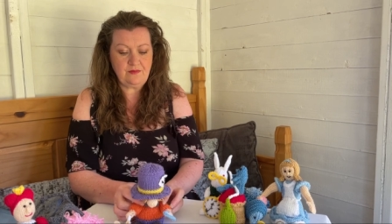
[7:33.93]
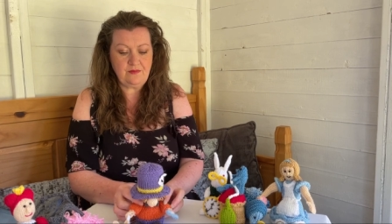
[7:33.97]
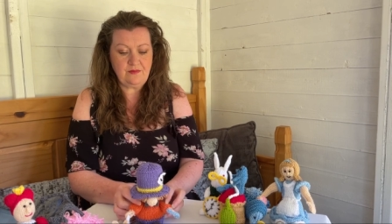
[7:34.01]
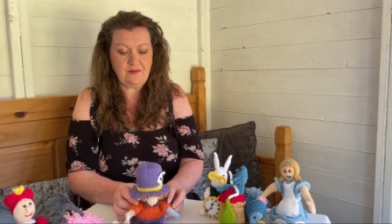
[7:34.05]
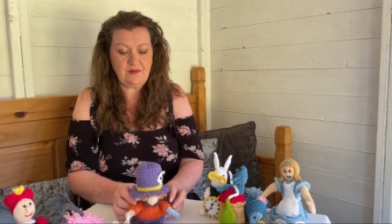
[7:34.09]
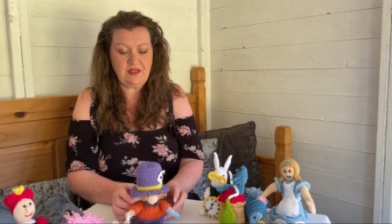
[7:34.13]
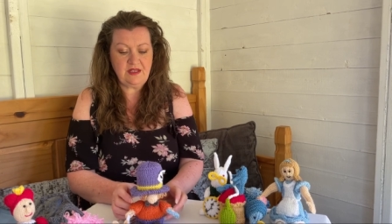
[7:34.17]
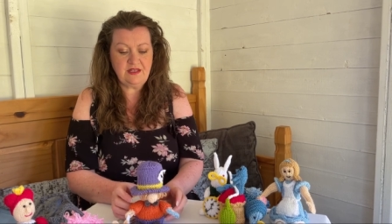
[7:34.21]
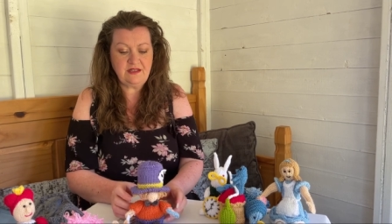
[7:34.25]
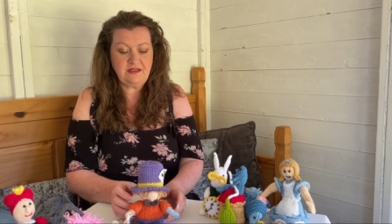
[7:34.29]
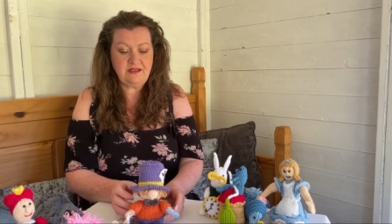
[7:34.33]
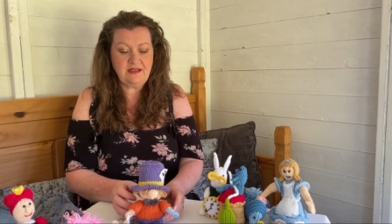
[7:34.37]

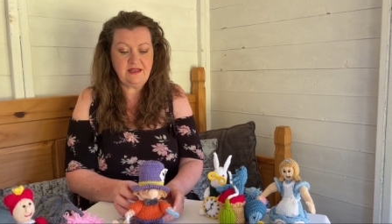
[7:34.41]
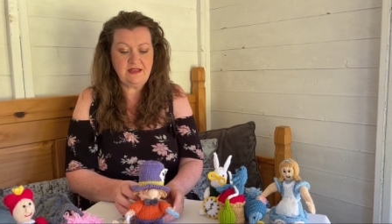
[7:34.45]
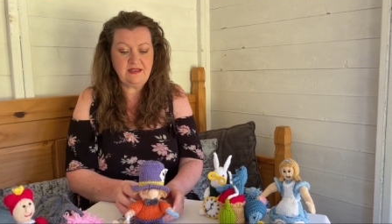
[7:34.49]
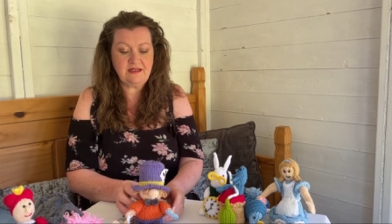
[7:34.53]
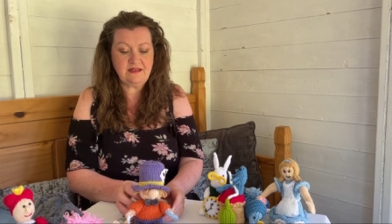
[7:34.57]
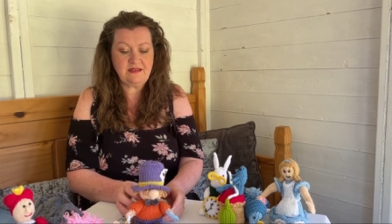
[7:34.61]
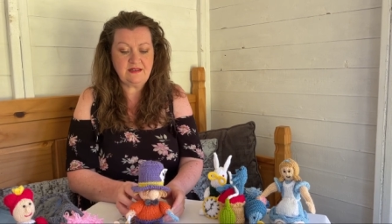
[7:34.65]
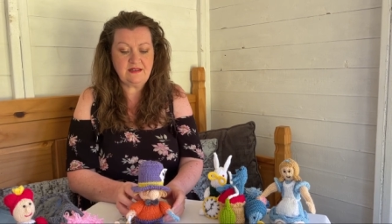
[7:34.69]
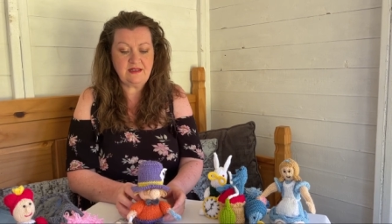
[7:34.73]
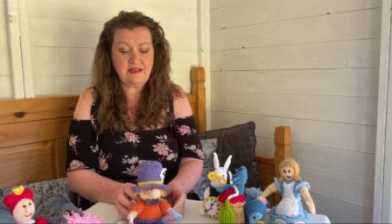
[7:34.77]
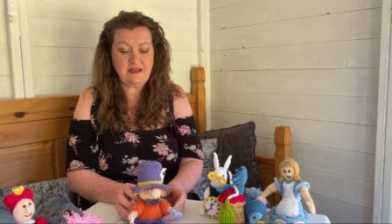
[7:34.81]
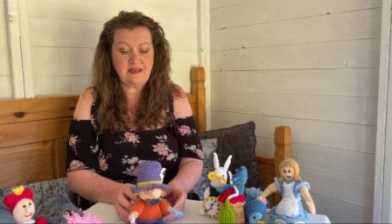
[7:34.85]
this
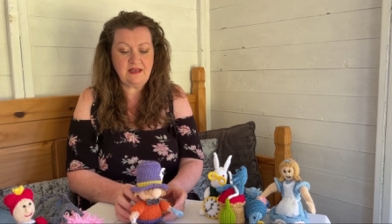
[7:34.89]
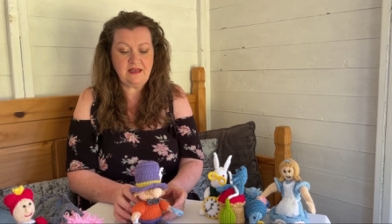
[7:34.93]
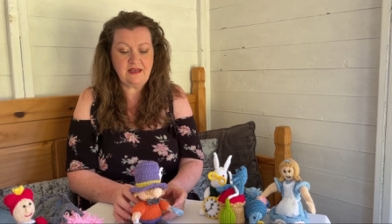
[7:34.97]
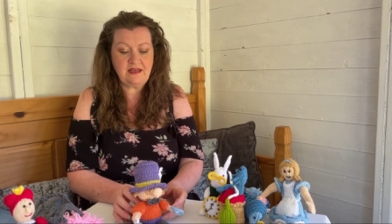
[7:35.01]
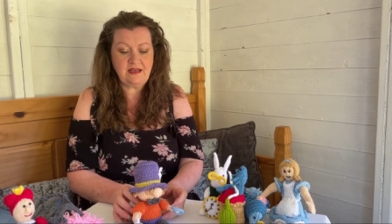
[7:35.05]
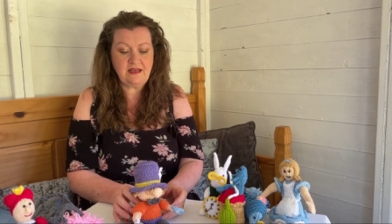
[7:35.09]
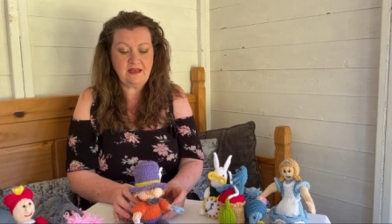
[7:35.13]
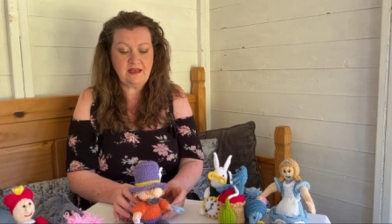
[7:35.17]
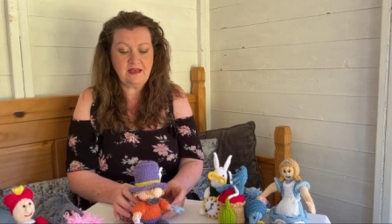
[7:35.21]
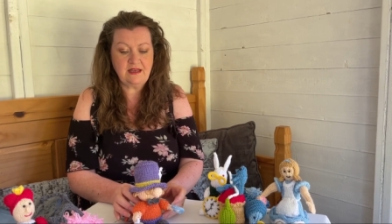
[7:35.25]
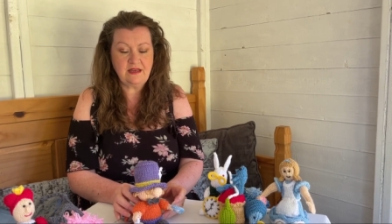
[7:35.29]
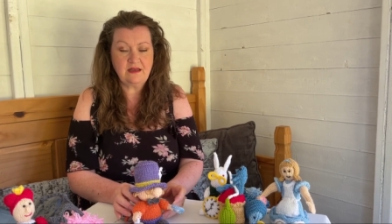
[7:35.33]
is
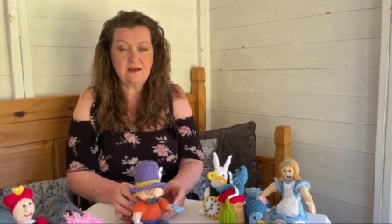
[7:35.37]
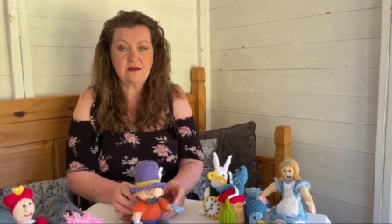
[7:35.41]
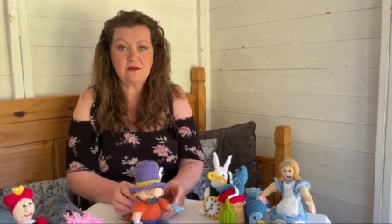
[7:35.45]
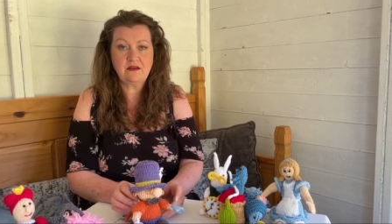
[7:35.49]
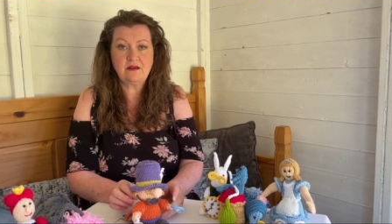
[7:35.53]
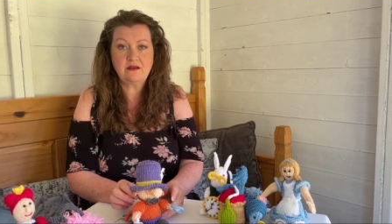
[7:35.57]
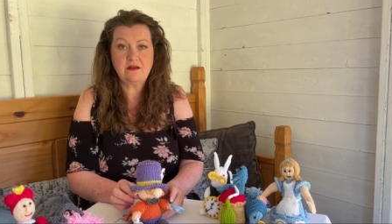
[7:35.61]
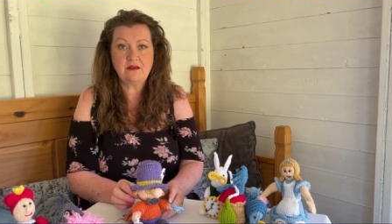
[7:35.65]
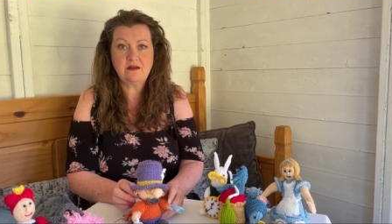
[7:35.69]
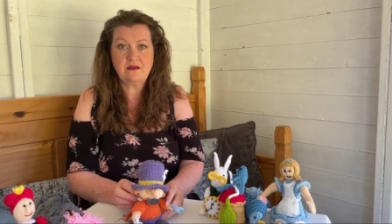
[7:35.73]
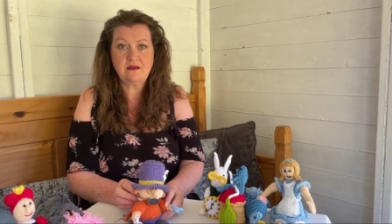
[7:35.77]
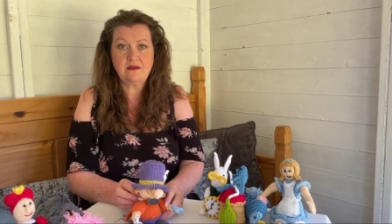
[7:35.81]
the
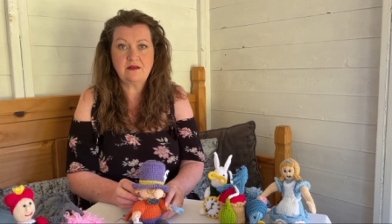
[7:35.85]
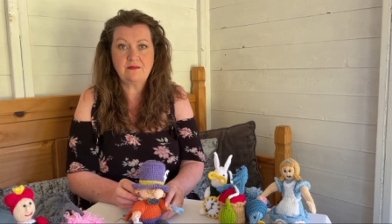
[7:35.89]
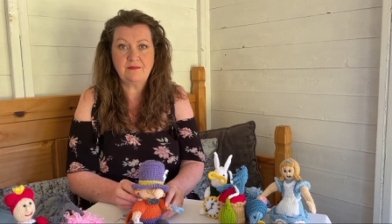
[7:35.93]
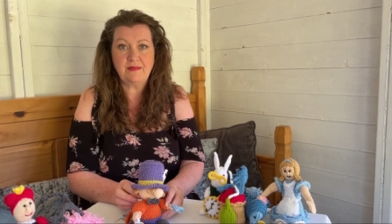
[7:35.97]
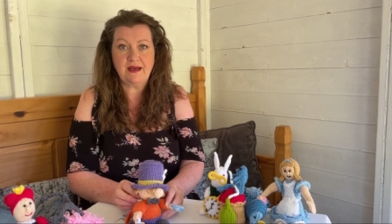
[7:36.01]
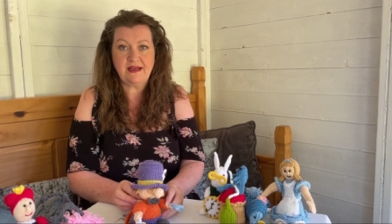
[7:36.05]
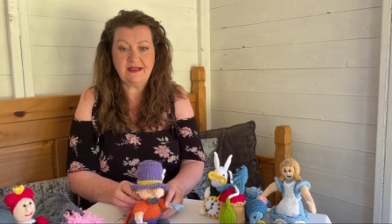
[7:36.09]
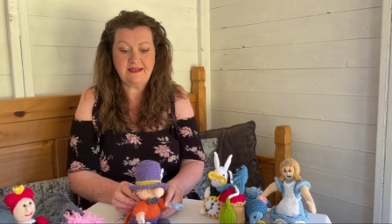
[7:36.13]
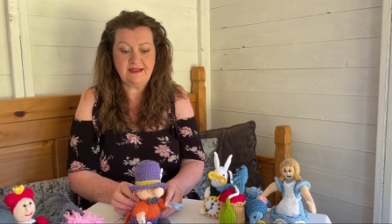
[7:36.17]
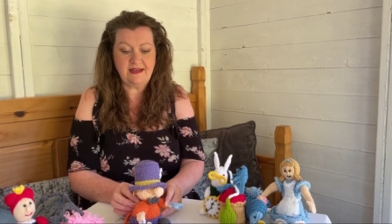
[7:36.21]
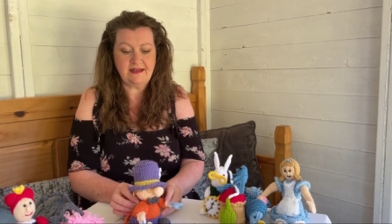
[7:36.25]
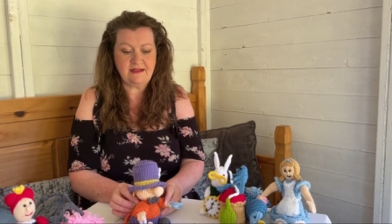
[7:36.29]

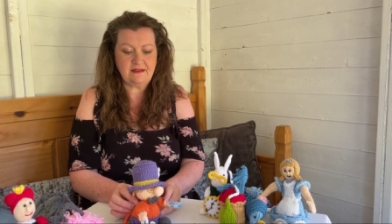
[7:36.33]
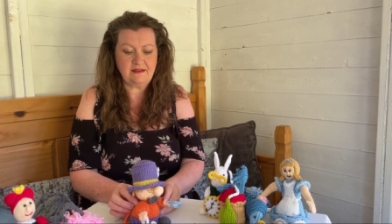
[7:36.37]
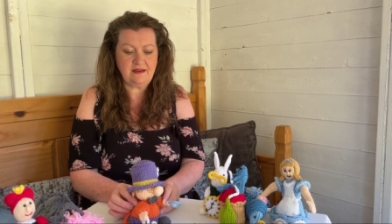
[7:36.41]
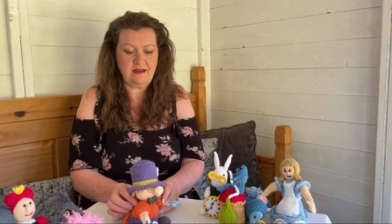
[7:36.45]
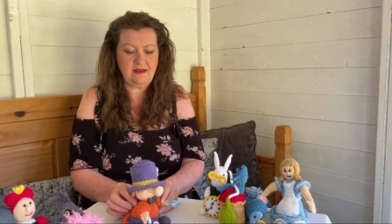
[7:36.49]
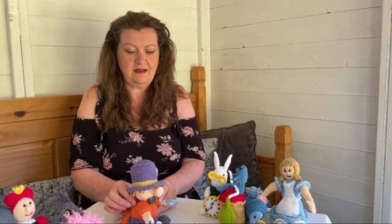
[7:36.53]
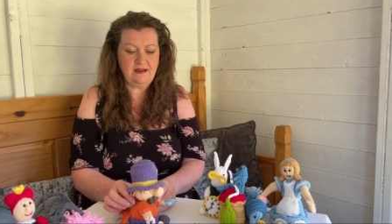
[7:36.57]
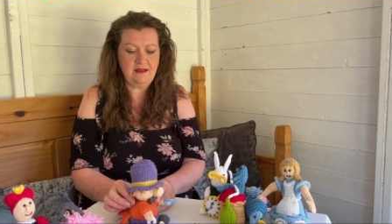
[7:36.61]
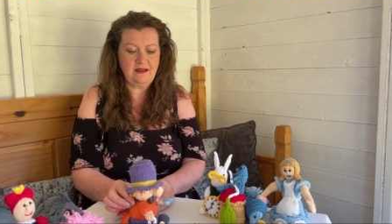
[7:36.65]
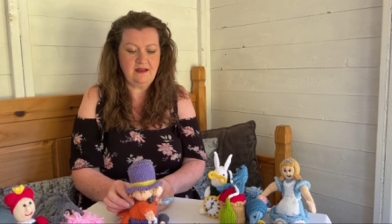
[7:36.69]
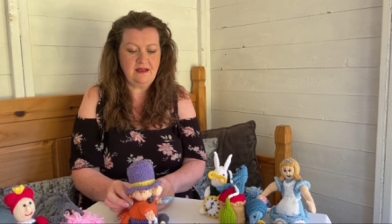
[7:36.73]
Mad Hatter